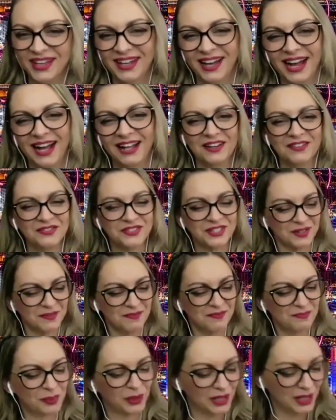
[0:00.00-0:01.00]
I love some
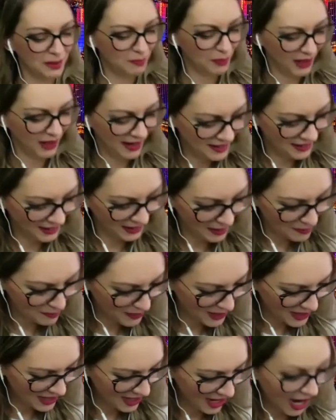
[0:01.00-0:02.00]
pretty branding,
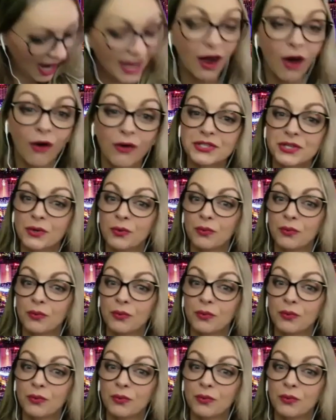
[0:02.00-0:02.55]
but I also